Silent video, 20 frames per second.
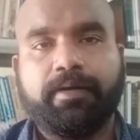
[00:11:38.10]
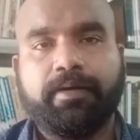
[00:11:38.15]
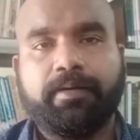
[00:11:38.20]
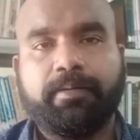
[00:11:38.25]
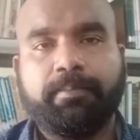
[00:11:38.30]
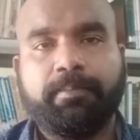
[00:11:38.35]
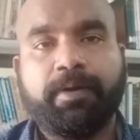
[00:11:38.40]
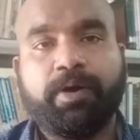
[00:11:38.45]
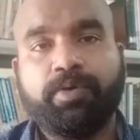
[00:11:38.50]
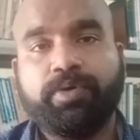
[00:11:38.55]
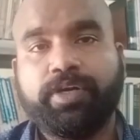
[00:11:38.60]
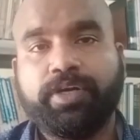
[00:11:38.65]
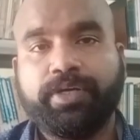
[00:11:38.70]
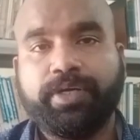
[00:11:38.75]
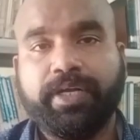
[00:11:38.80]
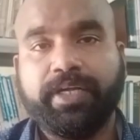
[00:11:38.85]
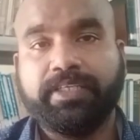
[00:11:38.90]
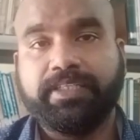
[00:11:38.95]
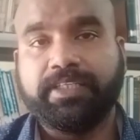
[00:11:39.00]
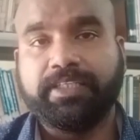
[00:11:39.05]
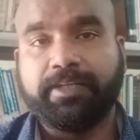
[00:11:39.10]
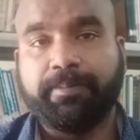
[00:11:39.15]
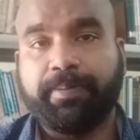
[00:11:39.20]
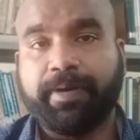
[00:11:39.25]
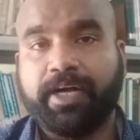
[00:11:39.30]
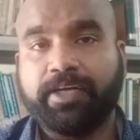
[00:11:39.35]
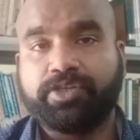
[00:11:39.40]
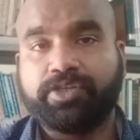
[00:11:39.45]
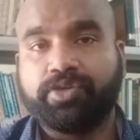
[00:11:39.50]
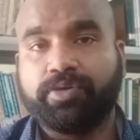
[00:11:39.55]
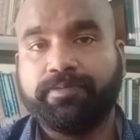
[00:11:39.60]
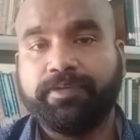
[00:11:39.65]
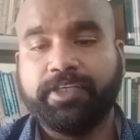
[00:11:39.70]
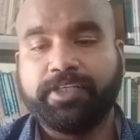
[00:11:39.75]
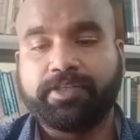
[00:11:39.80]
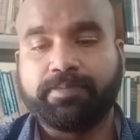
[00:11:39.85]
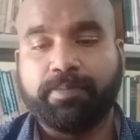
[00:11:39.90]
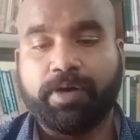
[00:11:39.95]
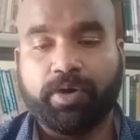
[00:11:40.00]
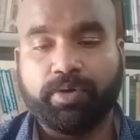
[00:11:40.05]
mountain region, the parts of
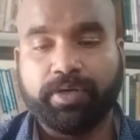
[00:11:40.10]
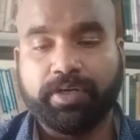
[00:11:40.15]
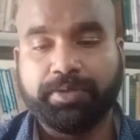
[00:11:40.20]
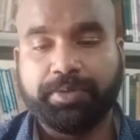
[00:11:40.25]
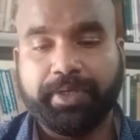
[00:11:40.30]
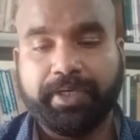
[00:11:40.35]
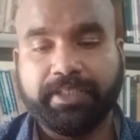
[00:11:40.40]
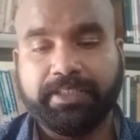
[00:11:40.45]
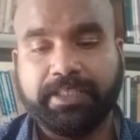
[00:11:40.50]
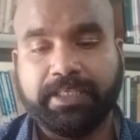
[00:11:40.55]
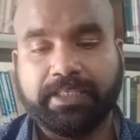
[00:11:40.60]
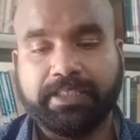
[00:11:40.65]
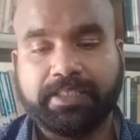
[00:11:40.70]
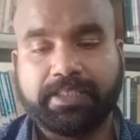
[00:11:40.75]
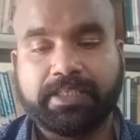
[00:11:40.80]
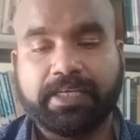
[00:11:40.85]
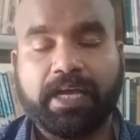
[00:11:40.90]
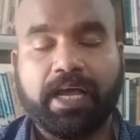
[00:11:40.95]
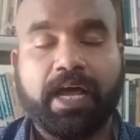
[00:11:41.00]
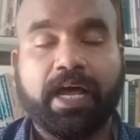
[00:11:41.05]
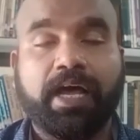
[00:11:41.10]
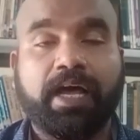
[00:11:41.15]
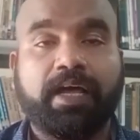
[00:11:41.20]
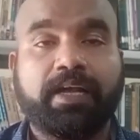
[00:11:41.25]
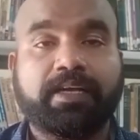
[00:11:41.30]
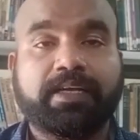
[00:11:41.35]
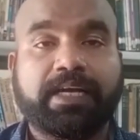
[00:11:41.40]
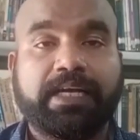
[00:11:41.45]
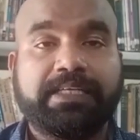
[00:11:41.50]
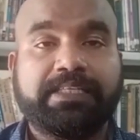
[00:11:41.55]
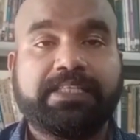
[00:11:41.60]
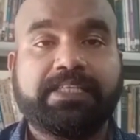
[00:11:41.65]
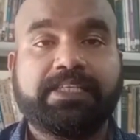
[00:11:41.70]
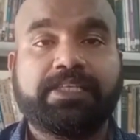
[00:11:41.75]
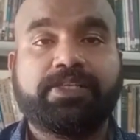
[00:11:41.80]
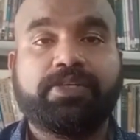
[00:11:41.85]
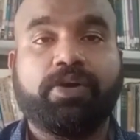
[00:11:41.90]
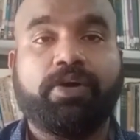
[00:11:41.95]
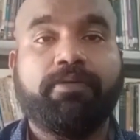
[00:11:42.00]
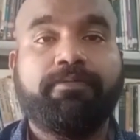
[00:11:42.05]
these mountain regions are
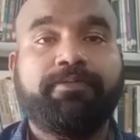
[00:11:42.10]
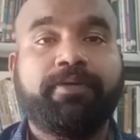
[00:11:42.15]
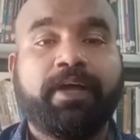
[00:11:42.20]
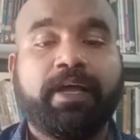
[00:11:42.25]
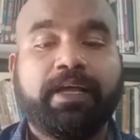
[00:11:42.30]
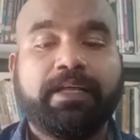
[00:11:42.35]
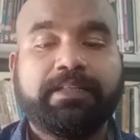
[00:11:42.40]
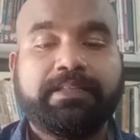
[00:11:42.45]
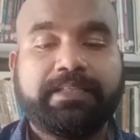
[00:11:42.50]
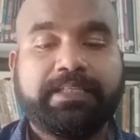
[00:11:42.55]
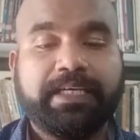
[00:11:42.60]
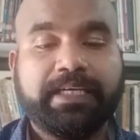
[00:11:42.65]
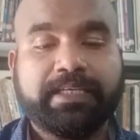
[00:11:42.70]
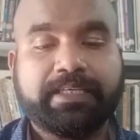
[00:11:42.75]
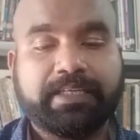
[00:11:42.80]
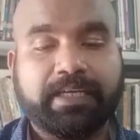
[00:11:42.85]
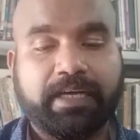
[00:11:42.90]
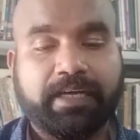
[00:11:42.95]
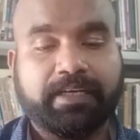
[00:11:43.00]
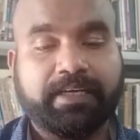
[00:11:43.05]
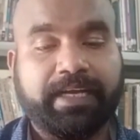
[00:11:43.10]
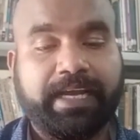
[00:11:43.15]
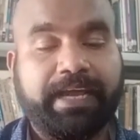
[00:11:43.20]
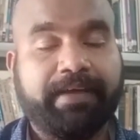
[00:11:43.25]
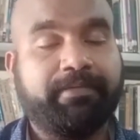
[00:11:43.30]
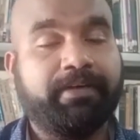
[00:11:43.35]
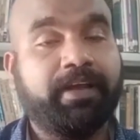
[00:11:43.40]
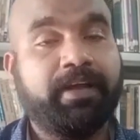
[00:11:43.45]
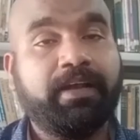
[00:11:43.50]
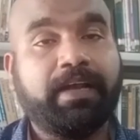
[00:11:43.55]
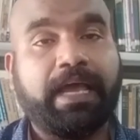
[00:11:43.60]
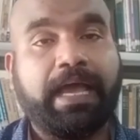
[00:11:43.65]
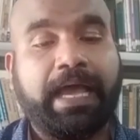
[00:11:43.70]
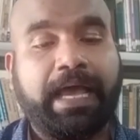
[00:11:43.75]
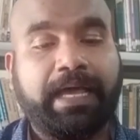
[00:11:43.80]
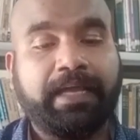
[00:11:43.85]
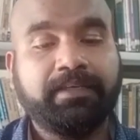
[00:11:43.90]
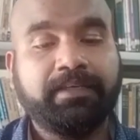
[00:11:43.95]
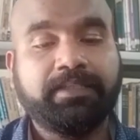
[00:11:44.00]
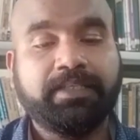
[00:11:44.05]
consist of thick gravel
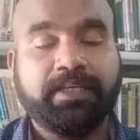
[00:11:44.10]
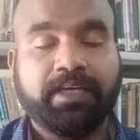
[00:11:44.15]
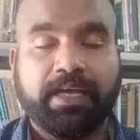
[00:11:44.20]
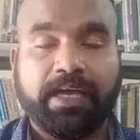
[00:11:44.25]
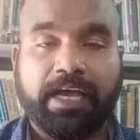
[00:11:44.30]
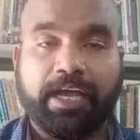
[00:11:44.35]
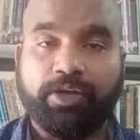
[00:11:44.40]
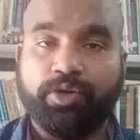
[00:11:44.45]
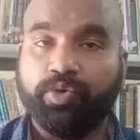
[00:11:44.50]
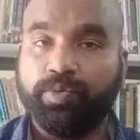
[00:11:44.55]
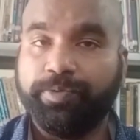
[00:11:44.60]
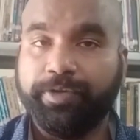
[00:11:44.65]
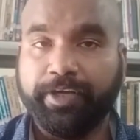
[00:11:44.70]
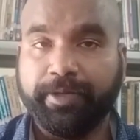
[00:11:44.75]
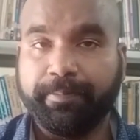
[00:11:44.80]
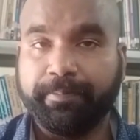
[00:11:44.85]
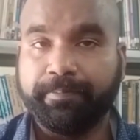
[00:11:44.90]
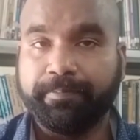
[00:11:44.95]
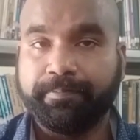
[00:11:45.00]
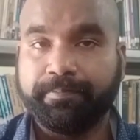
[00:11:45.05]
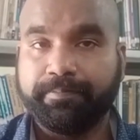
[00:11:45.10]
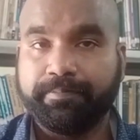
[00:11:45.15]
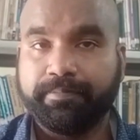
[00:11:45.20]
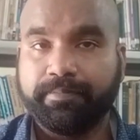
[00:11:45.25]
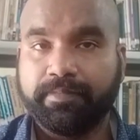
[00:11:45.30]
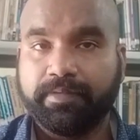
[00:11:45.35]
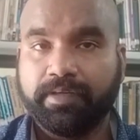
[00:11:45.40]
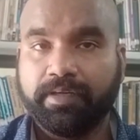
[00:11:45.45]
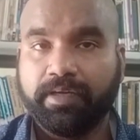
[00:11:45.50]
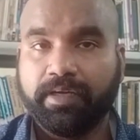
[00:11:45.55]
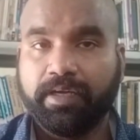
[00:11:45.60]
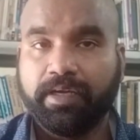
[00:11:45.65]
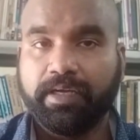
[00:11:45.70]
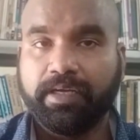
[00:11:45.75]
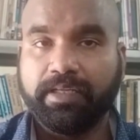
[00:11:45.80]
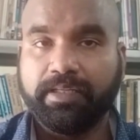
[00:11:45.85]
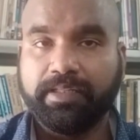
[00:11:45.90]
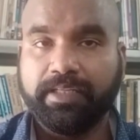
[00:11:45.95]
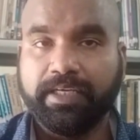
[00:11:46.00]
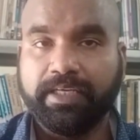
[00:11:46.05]
and alluvium.
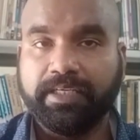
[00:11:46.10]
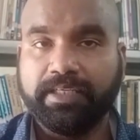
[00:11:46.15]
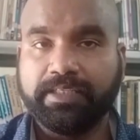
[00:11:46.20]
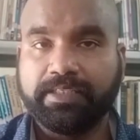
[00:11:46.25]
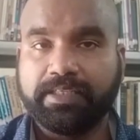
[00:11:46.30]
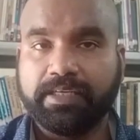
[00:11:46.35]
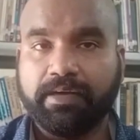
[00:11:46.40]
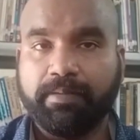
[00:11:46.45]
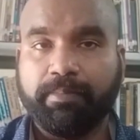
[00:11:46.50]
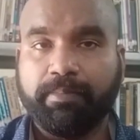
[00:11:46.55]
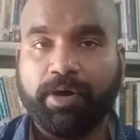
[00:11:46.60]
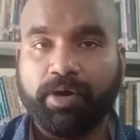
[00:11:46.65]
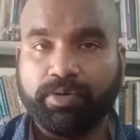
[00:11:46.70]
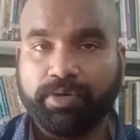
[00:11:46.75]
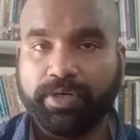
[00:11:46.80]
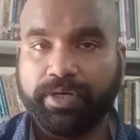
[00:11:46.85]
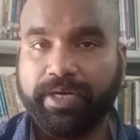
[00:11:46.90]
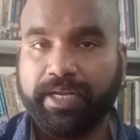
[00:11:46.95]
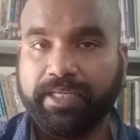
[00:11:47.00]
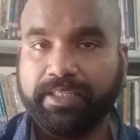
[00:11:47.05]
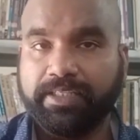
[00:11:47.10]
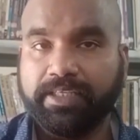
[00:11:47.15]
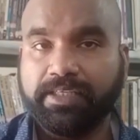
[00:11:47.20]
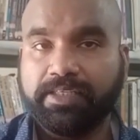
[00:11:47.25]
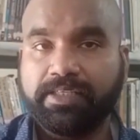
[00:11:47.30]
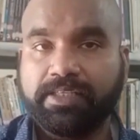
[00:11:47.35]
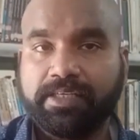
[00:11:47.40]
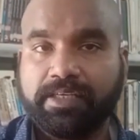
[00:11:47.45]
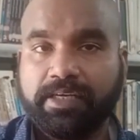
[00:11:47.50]
These mountain ranges